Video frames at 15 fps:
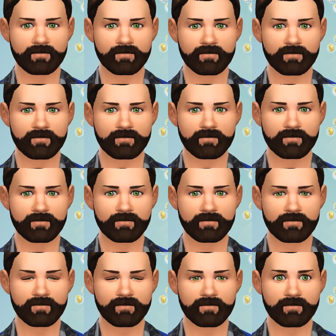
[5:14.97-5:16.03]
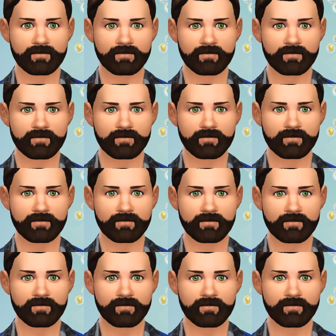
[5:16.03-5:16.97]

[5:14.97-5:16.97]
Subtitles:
No one is speaking in this clip.